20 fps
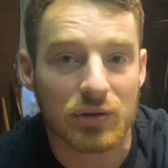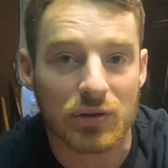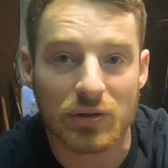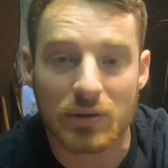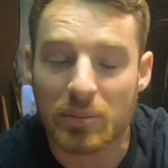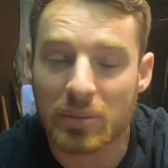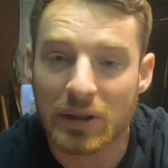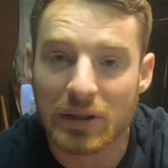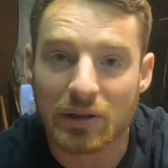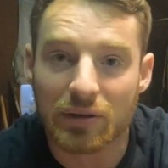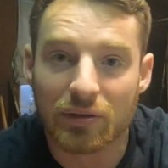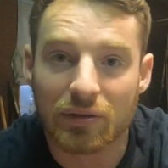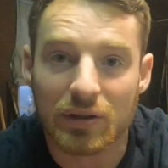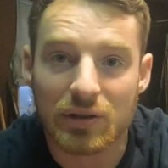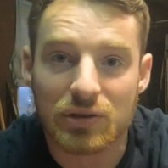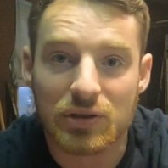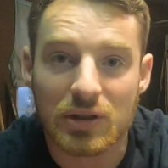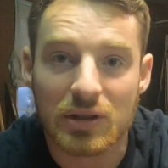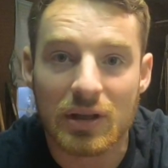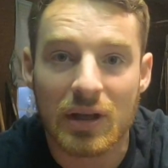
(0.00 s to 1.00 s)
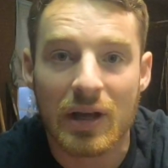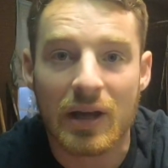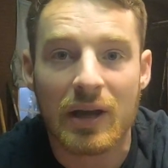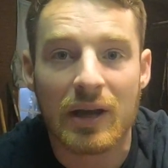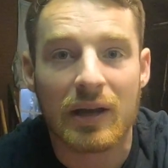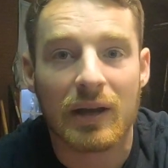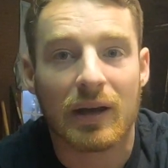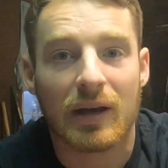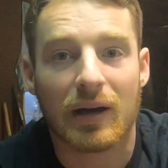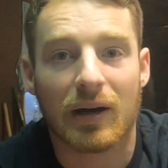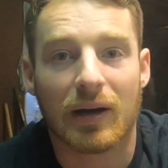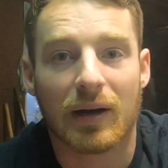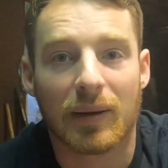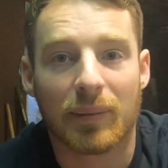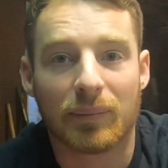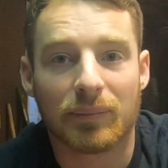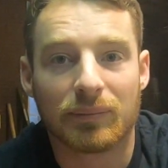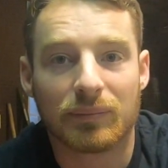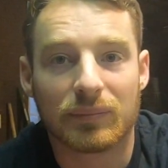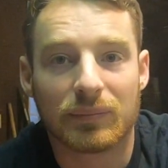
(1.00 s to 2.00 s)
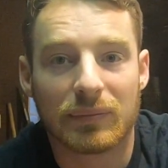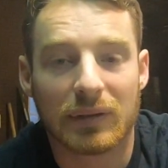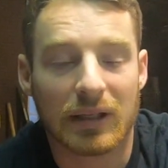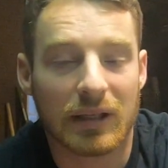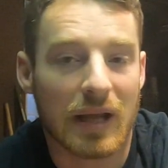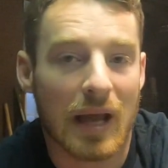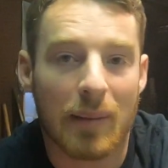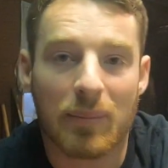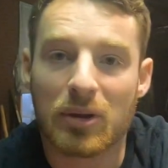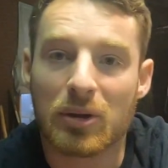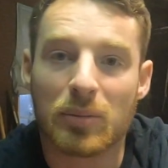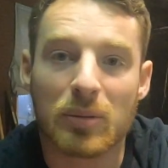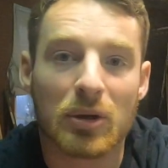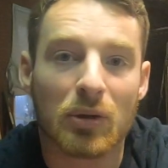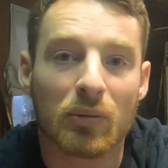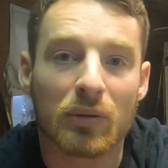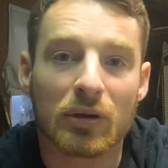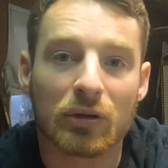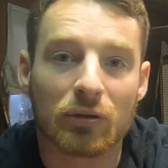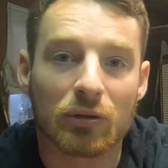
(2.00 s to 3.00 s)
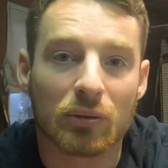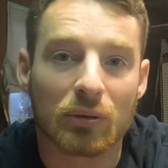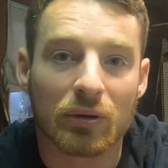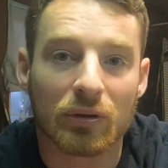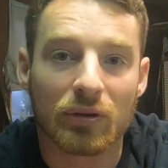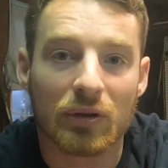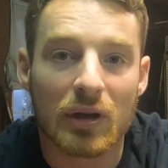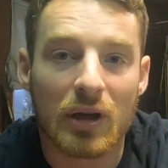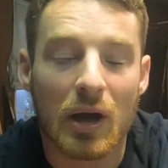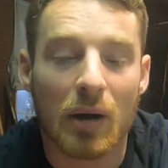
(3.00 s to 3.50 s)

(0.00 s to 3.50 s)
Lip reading: is a big decision. And happy to be a resource.